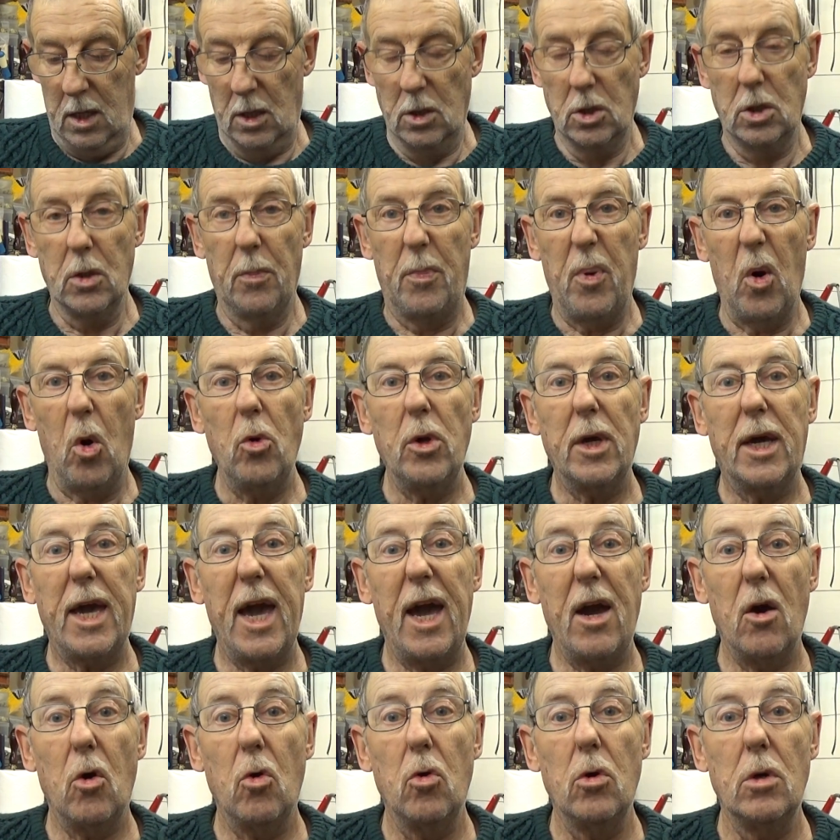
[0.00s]
to boil your
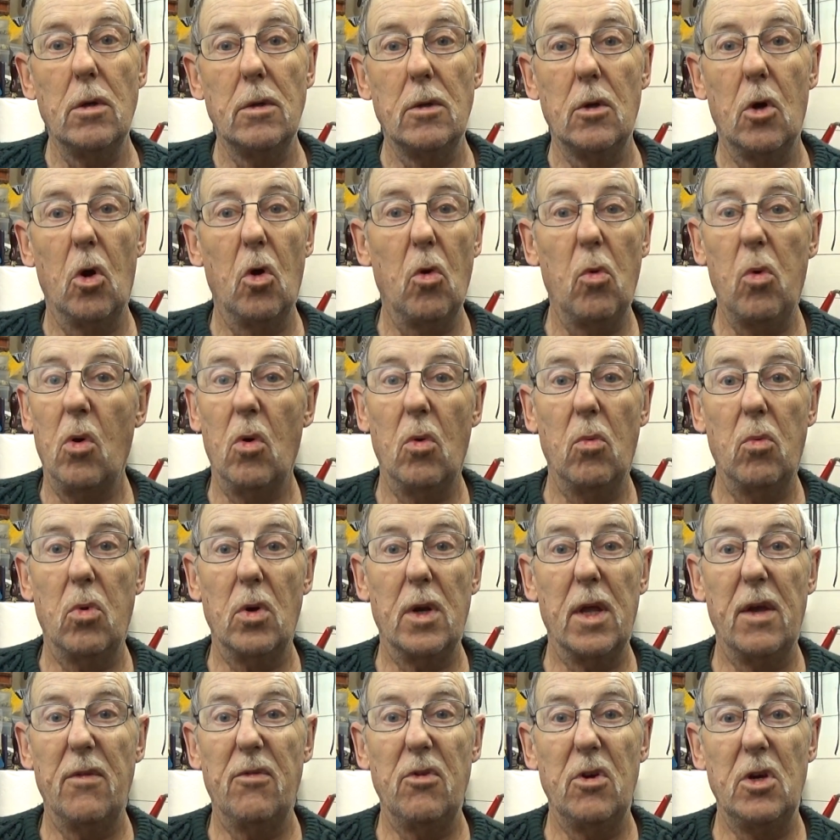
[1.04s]
kettle or
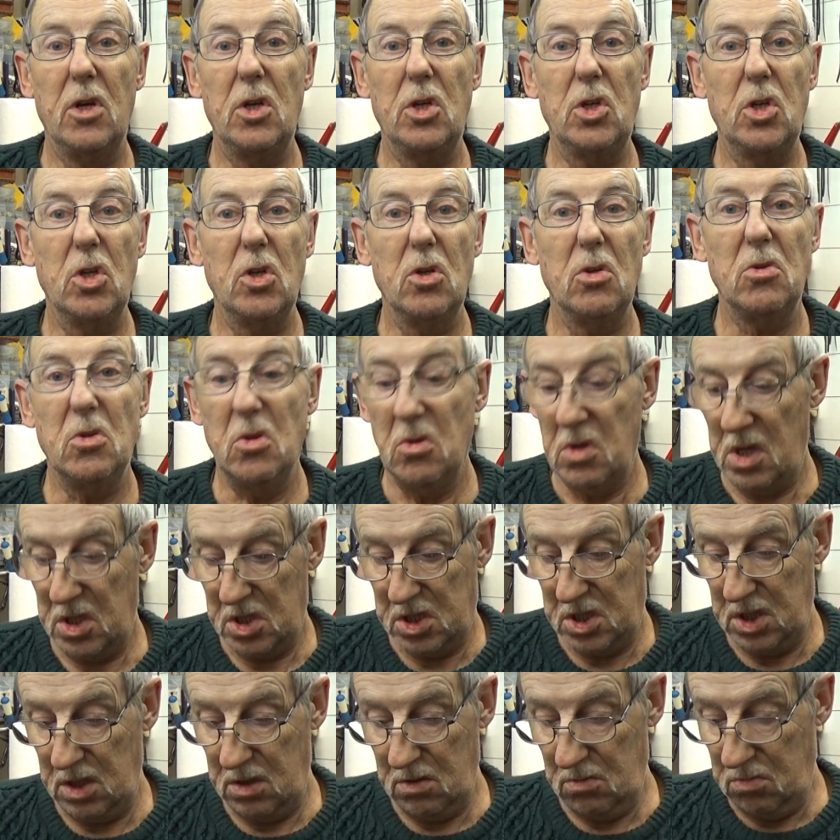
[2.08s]
whatever it is you
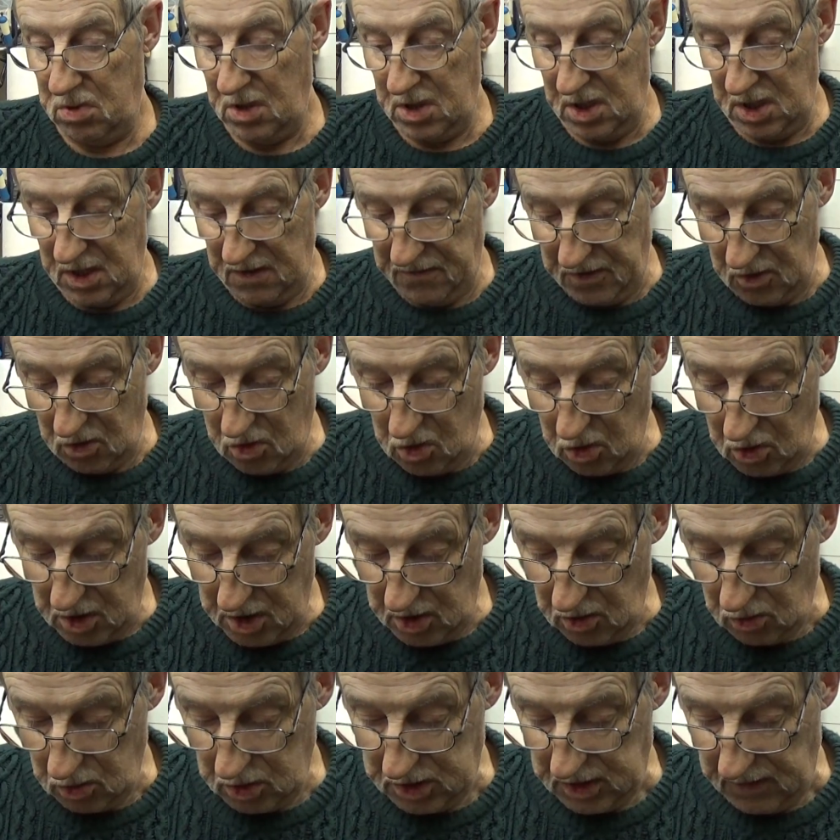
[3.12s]
actually, whether if you're
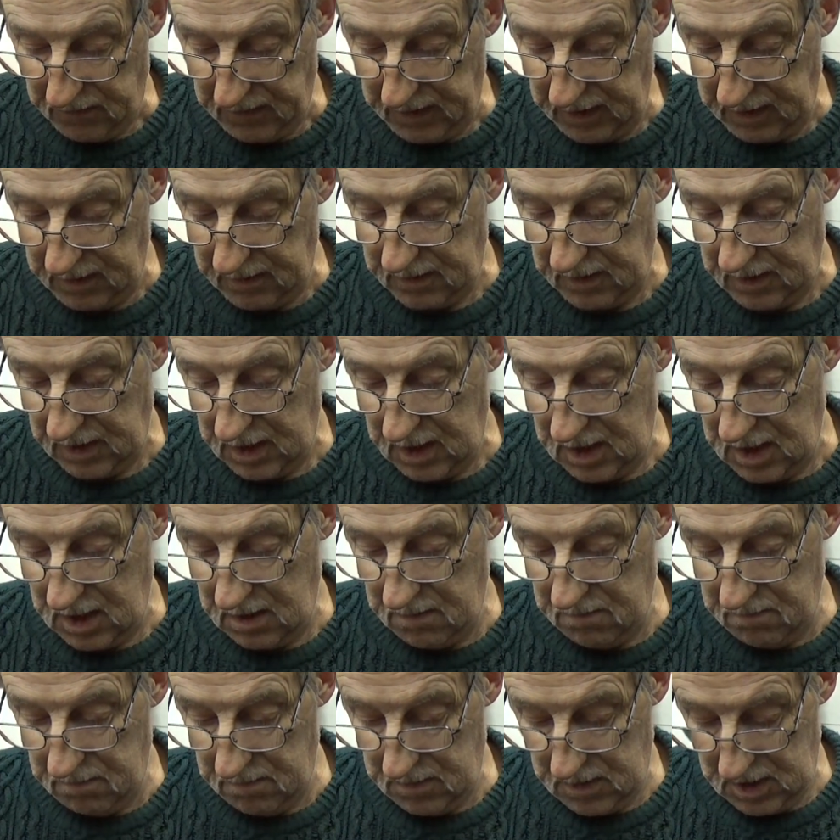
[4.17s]
cooking or something, and